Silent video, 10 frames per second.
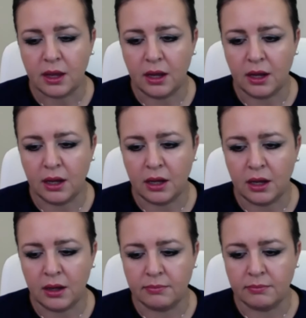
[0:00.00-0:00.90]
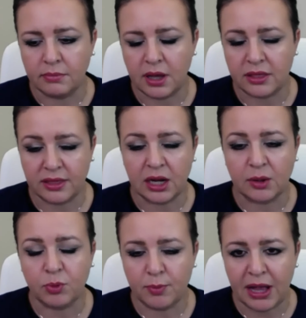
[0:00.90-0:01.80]
uh,
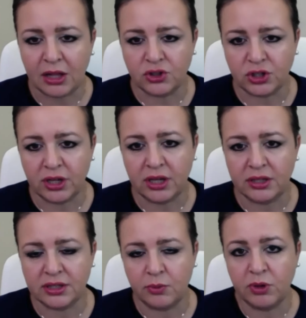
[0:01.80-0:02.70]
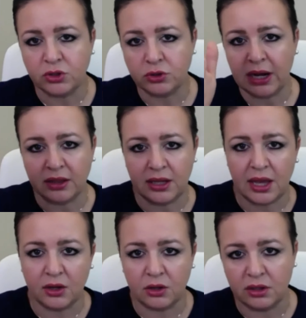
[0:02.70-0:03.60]
athletic pubalgia is they redirect the
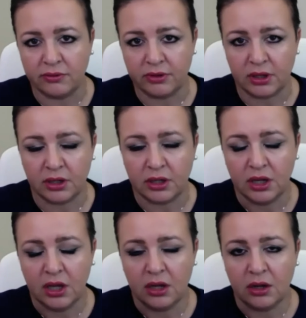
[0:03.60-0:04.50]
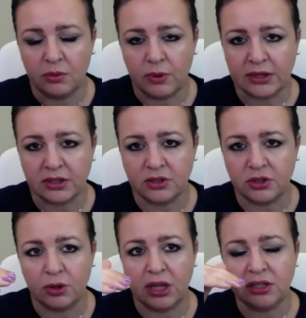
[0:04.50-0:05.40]
angle of the rectus.
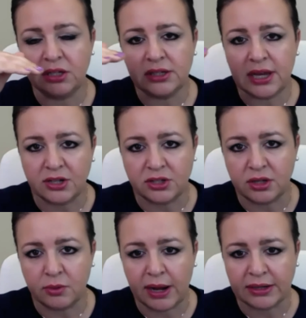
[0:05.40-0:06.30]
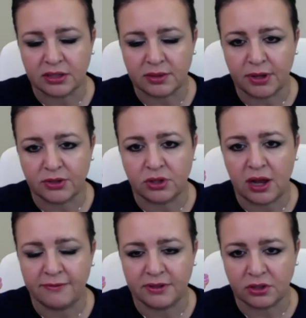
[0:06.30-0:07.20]
So they detach the rectus muscle
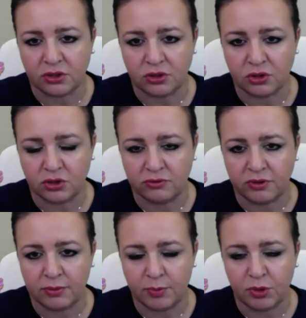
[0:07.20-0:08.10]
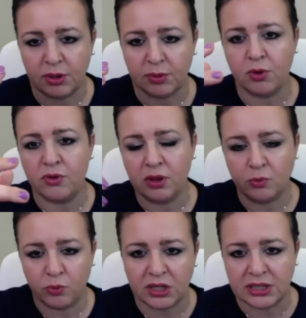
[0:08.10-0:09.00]
off its insertion from the pubic bone, and they
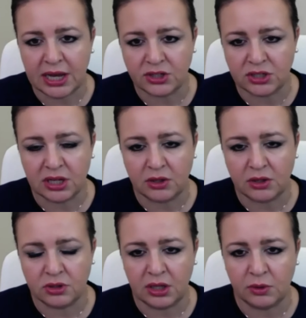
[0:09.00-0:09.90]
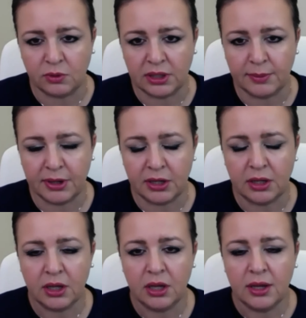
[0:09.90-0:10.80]
reattach it down to the inguinal ligament.
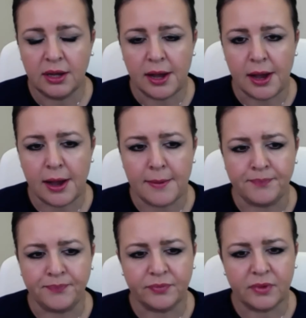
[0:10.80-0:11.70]
Um,